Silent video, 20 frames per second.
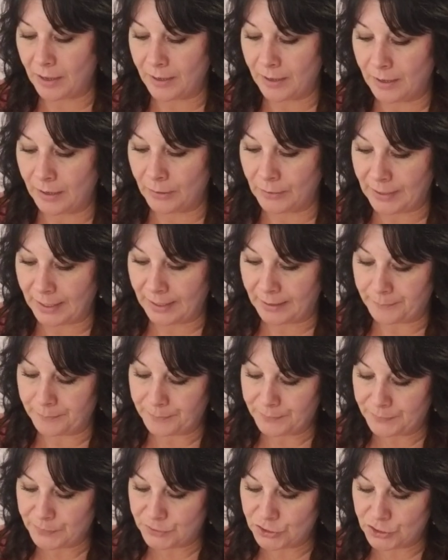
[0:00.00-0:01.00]
Okay.
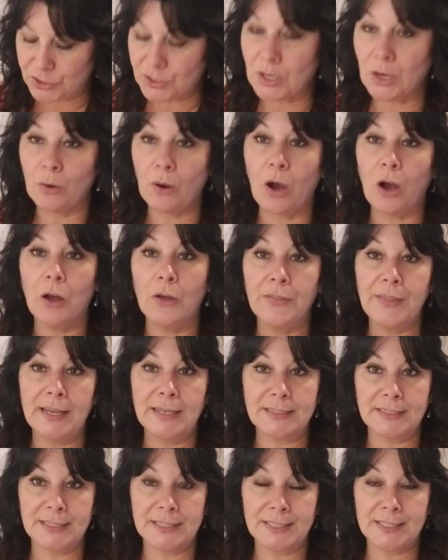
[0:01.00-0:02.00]
So all
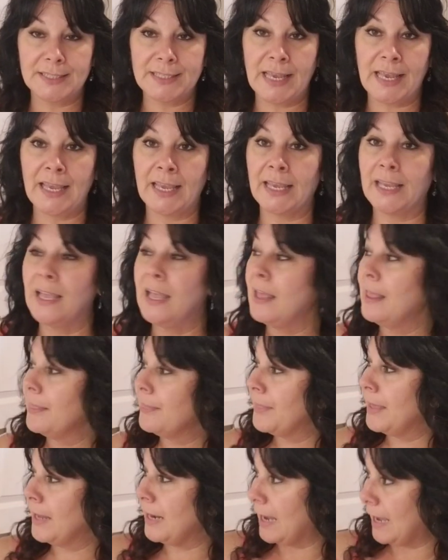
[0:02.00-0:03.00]
that to say
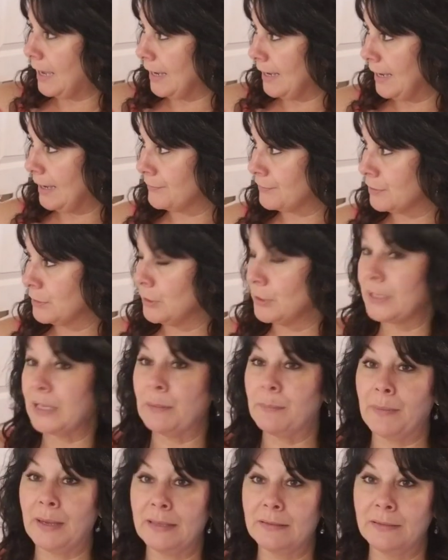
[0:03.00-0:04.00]
that I have to look at
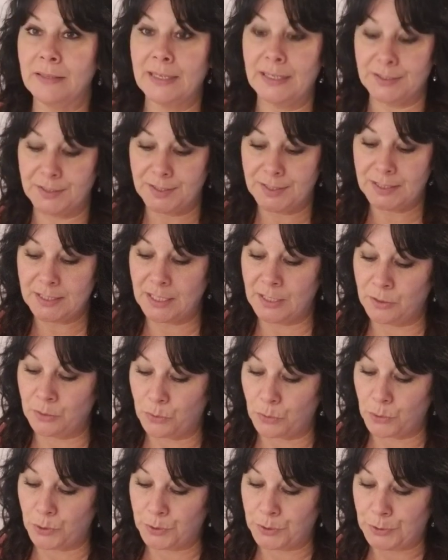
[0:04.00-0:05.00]
my list in
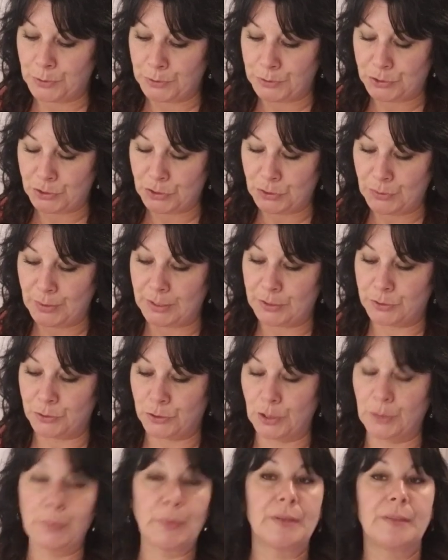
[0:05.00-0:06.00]
order to
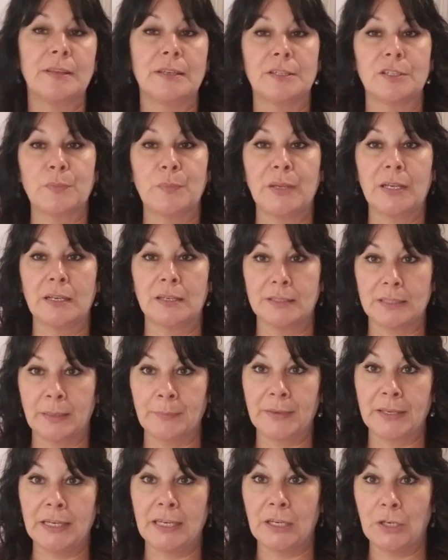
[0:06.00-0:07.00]
interpret this because I'm
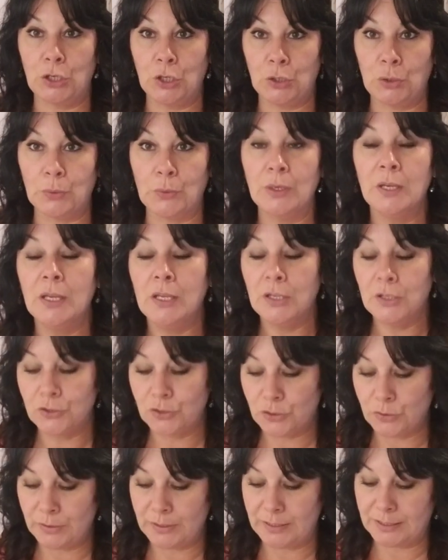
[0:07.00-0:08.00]
getting new
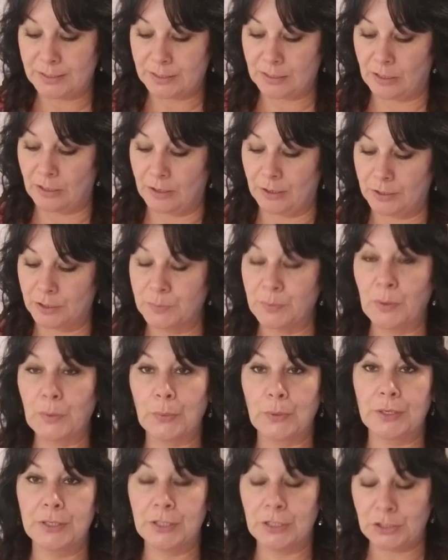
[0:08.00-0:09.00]
to these cards, but
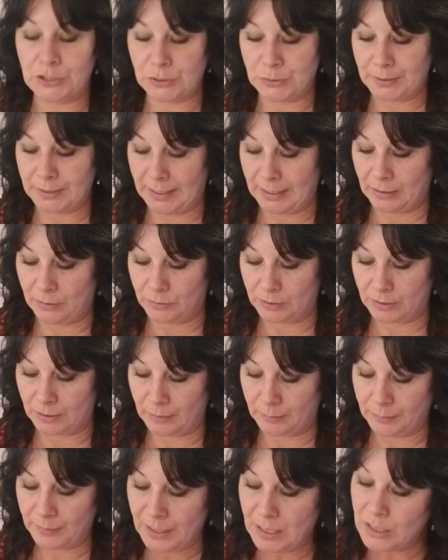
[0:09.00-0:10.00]
we're going to do an
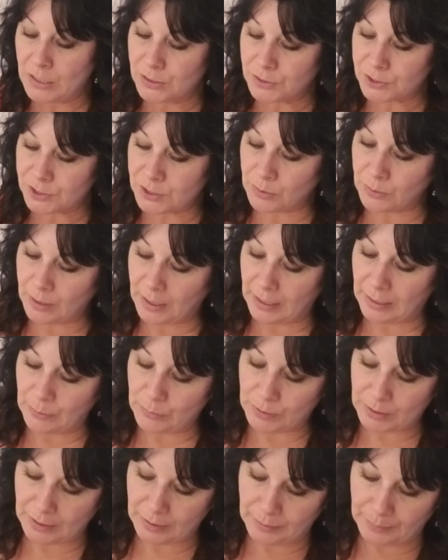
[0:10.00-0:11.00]
outcome. So
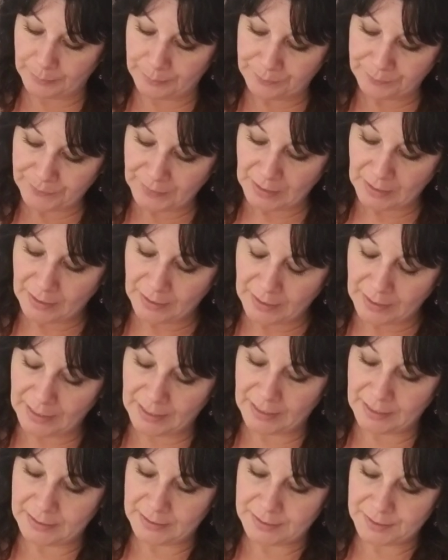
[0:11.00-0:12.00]
outcome
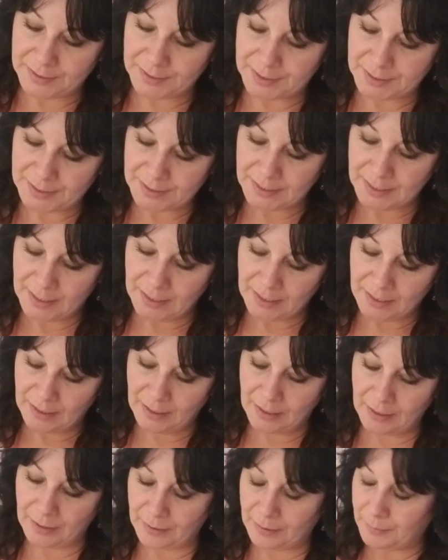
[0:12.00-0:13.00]
is
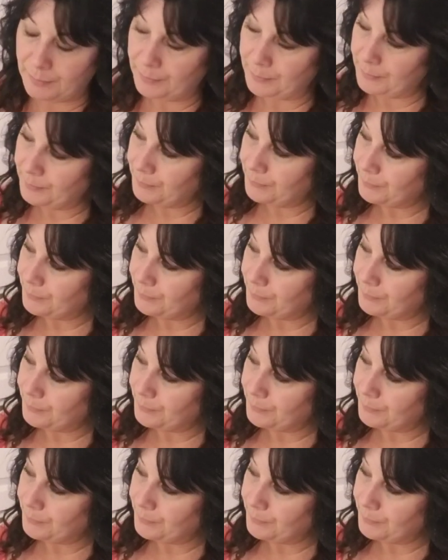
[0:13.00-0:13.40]
um,